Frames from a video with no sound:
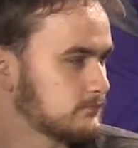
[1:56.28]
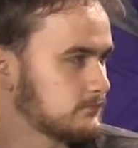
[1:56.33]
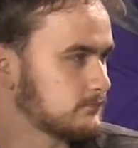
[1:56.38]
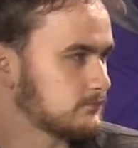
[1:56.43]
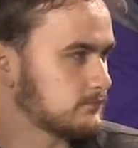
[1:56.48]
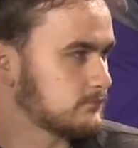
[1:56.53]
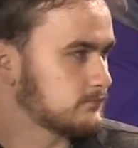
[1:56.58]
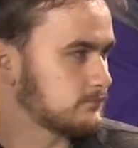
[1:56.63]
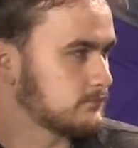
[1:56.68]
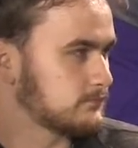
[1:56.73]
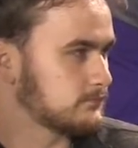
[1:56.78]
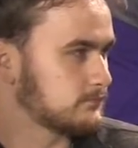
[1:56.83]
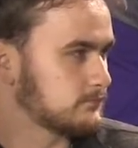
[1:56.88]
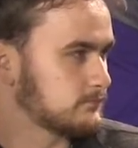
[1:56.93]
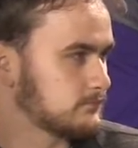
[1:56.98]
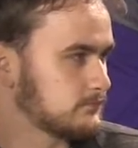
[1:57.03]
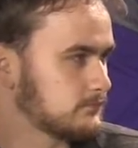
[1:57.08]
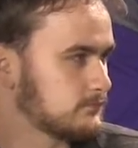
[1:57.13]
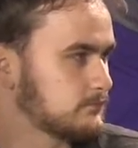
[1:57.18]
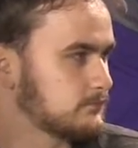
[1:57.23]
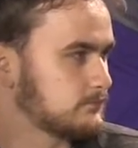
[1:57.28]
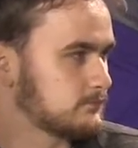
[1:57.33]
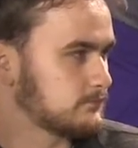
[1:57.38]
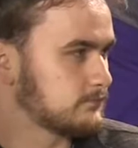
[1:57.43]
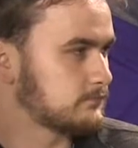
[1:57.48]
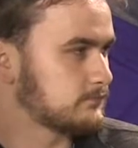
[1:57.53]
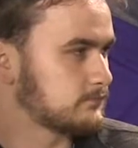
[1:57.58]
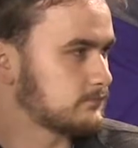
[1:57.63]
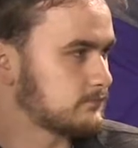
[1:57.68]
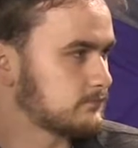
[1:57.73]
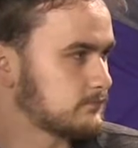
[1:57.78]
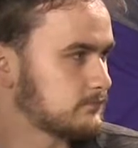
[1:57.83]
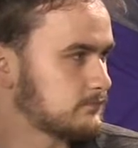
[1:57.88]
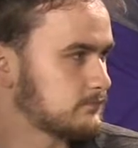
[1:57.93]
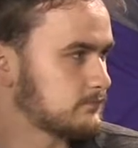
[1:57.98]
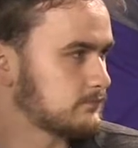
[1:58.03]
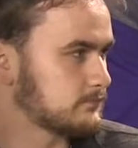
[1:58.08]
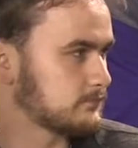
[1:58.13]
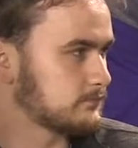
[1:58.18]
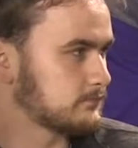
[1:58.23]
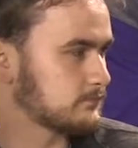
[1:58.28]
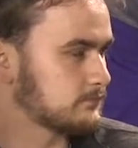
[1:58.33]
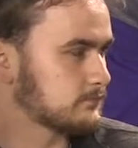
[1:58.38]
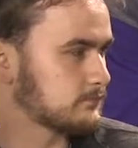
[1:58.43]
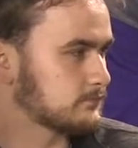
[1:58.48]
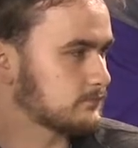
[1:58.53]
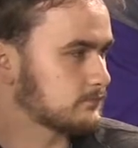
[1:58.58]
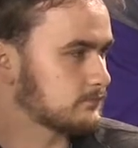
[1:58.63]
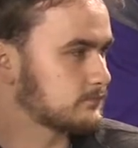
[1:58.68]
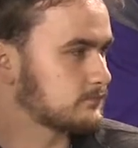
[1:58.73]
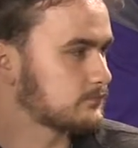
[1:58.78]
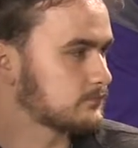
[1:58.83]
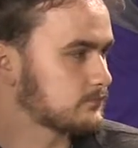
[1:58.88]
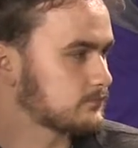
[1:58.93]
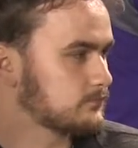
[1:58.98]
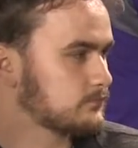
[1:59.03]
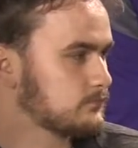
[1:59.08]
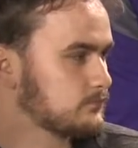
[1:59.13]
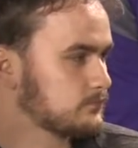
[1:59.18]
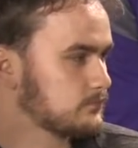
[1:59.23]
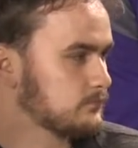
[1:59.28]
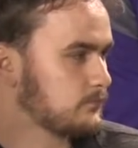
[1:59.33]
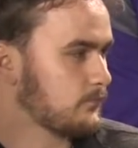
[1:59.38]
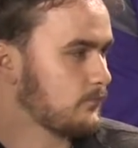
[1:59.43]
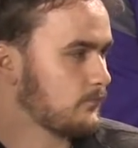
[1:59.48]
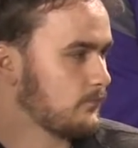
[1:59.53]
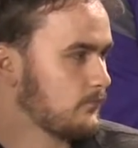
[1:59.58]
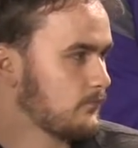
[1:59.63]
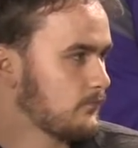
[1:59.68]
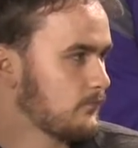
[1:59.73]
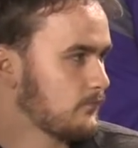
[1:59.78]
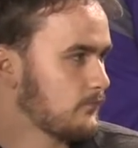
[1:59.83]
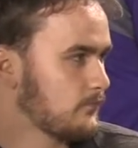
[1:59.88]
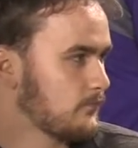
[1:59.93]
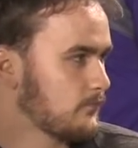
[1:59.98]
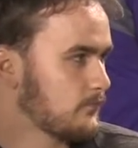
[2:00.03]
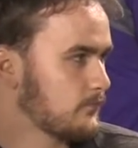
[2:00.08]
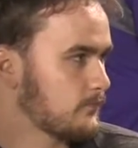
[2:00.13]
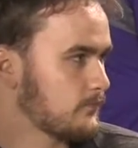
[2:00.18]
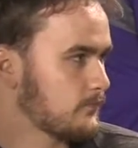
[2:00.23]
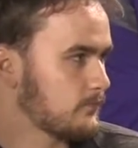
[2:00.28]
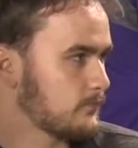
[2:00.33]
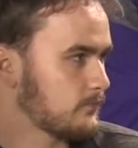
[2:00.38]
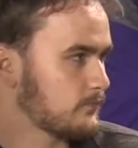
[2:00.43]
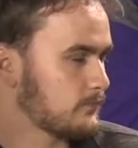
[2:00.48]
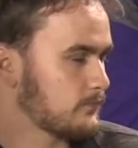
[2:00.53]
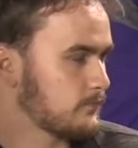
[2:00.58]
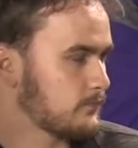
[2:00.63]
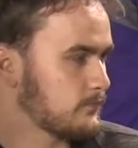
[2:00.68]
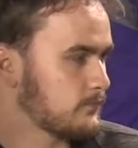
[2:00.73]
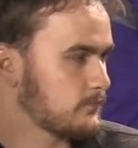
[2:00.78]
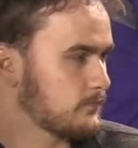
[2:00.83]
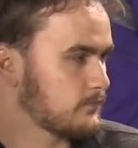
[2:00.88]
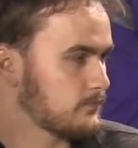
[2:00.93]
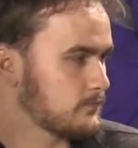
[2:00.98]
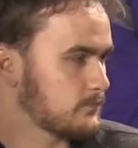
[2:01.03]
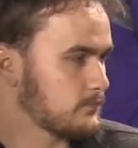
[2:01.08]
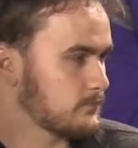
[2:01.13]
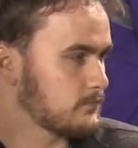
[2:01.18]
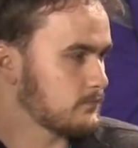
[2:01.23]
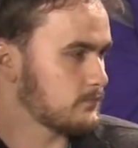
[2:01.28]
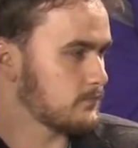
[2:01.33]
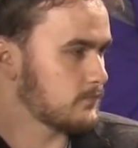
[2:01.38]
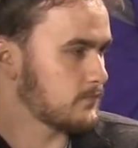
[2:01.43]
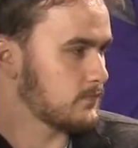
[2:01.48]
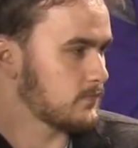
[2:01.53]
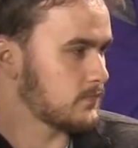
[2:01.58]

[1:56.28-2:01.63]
This person isn't speaking.